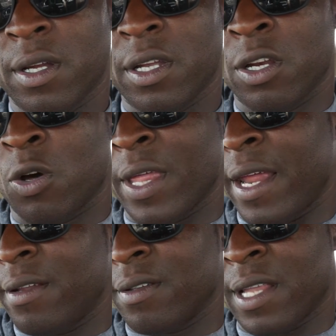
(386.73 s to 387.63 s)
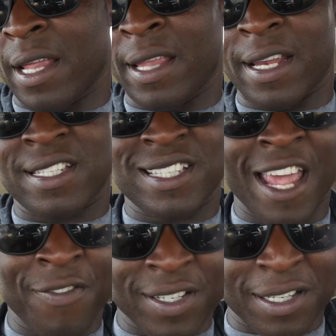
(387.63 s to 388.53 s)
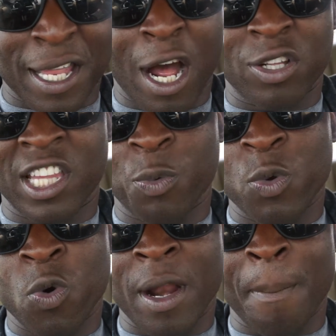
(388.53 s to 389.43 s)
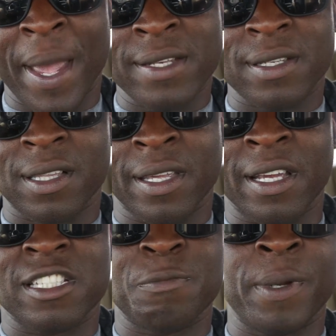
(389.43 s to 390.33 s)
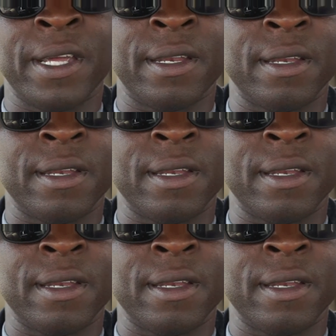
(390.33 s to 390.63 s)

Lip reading: that savings account that we want to basically expend.